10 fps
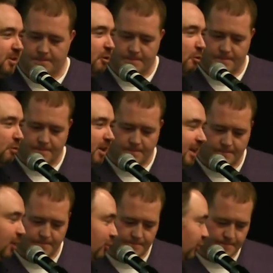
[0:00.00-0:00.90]

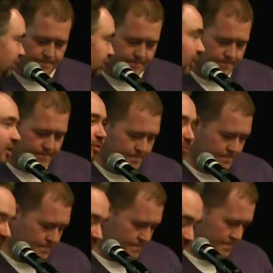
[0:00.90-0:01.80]

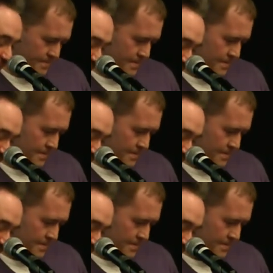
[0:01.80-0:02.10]
This person isn't speaking.